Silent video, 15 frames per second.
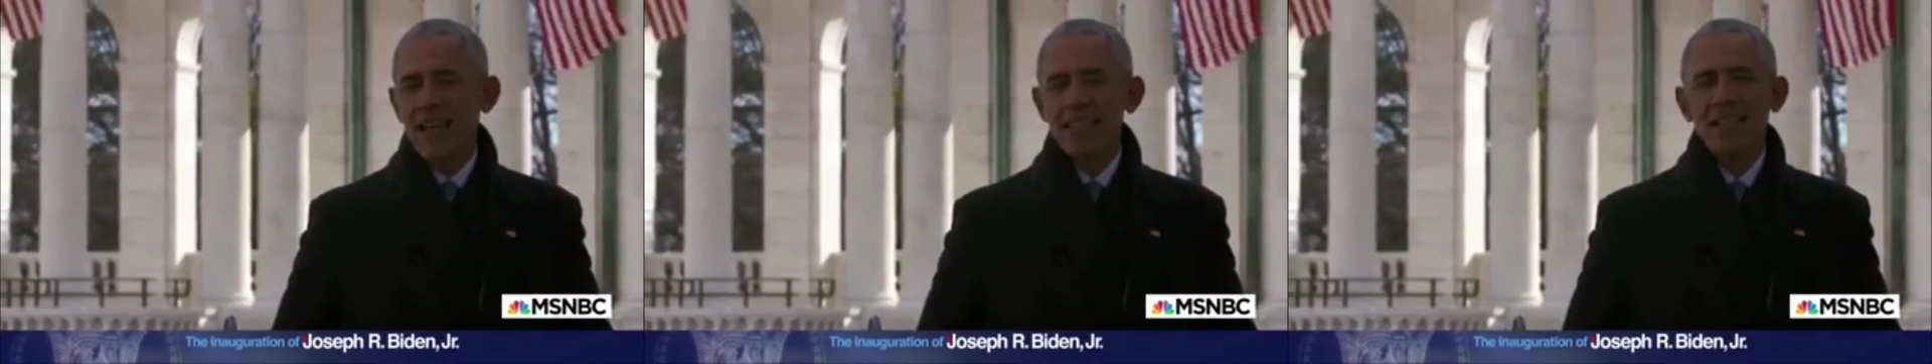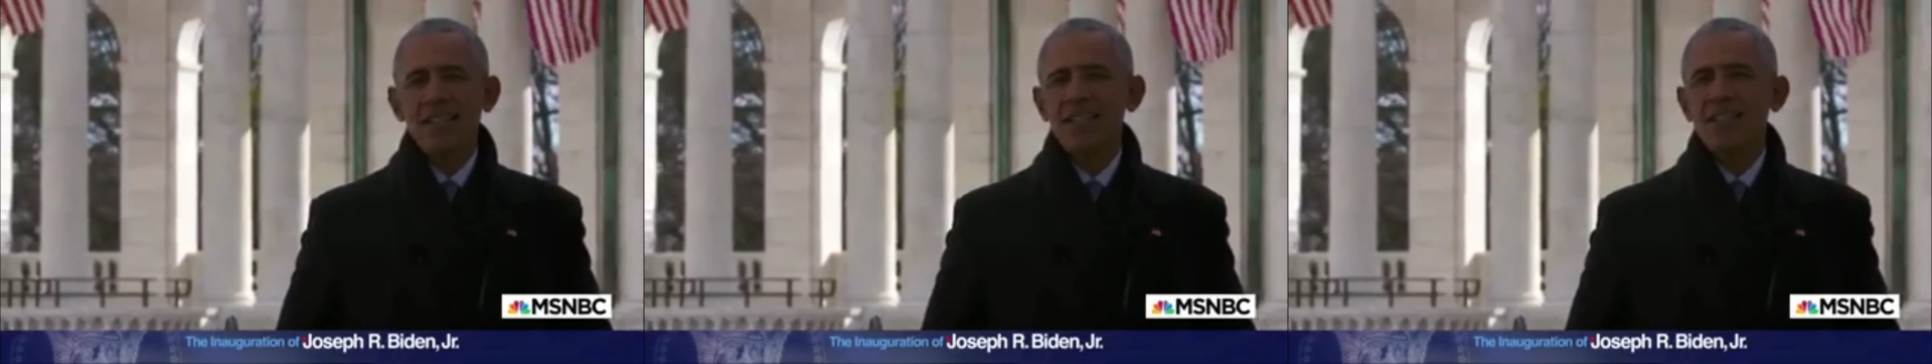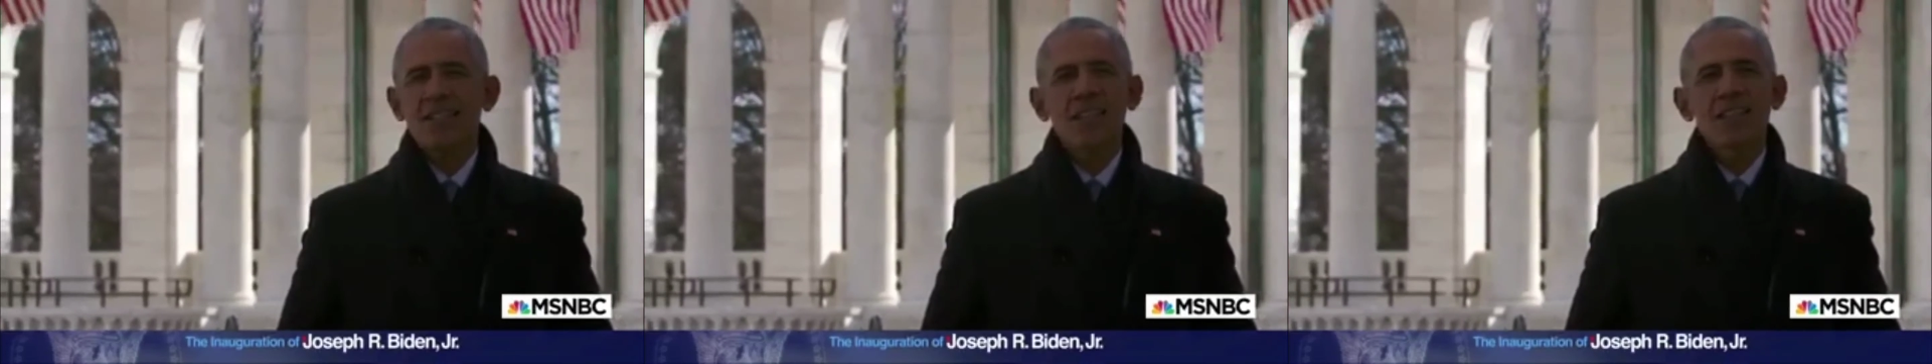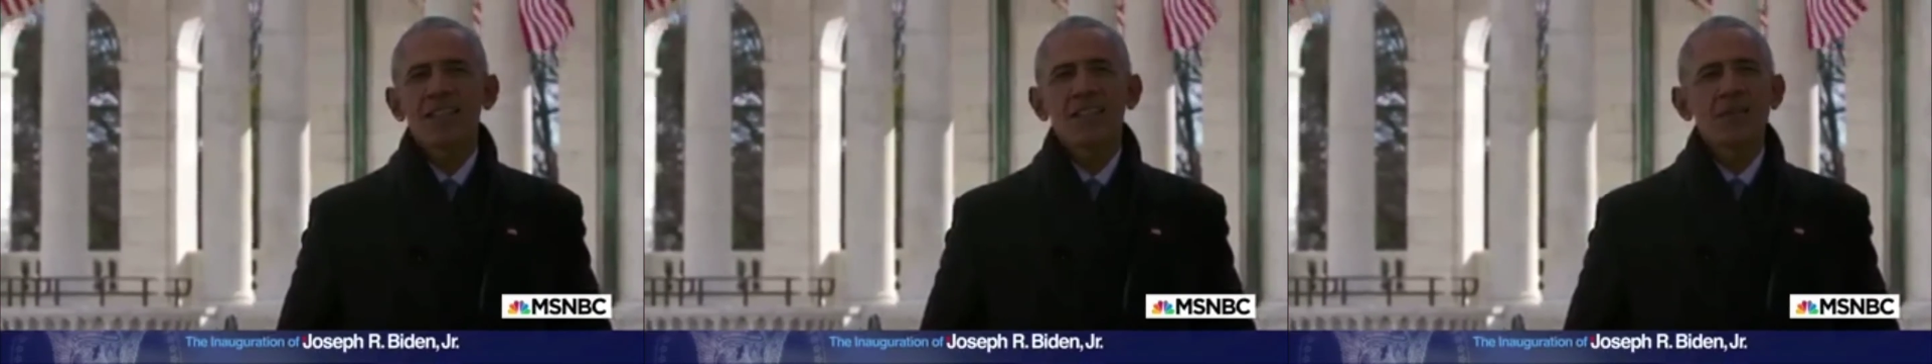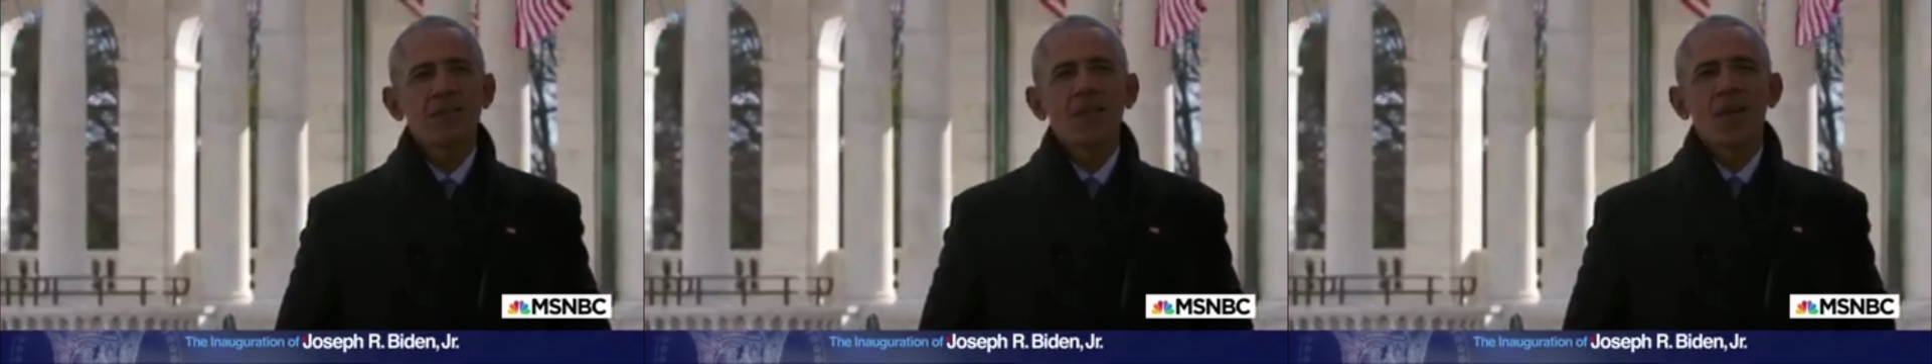not just
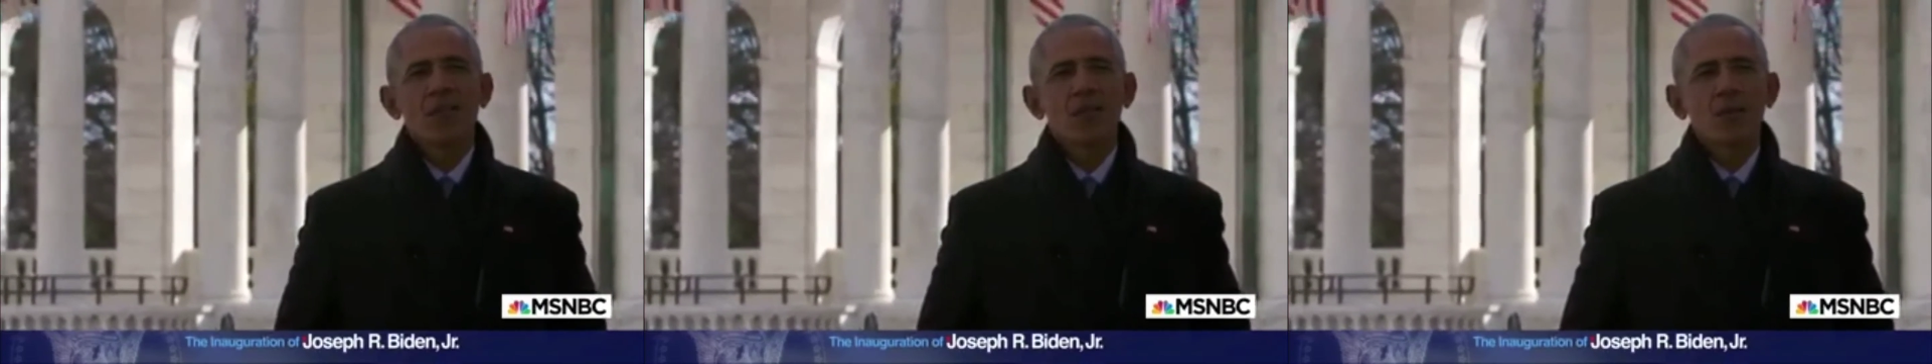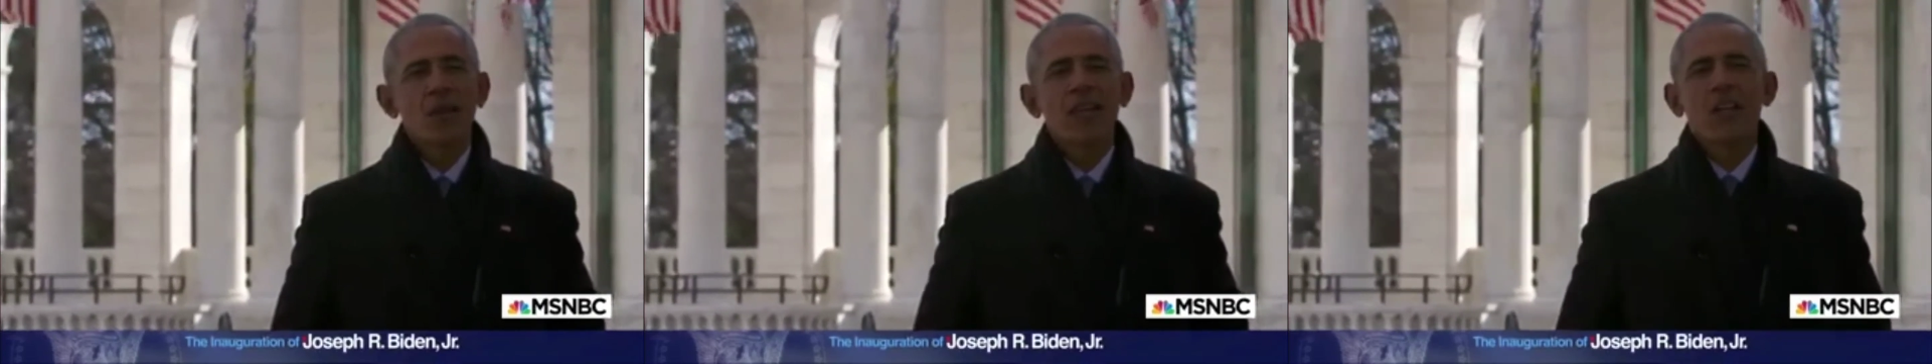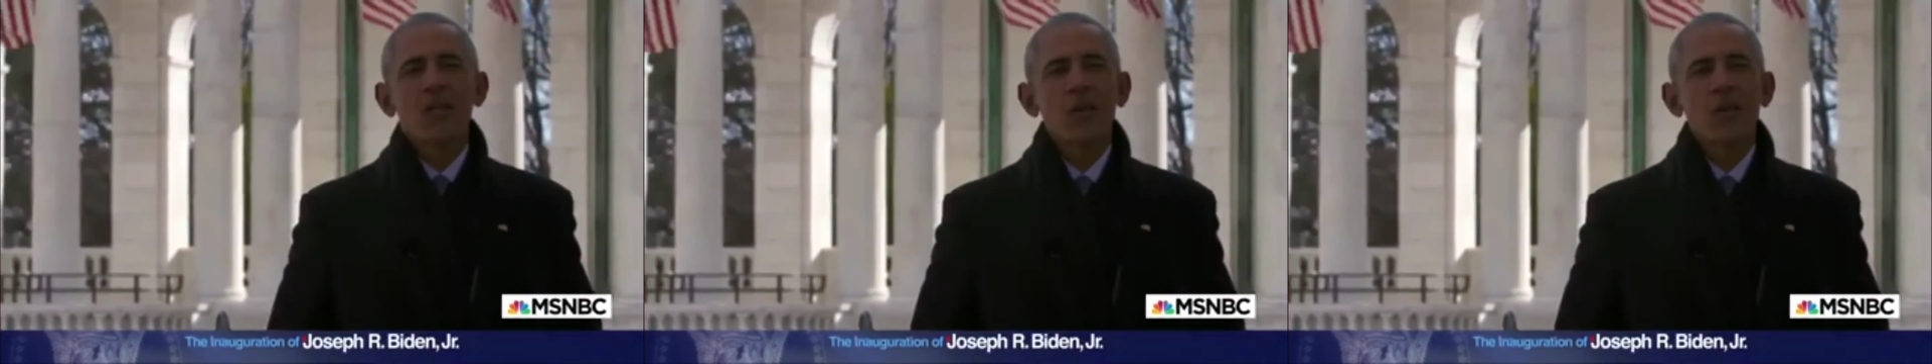listen to folks we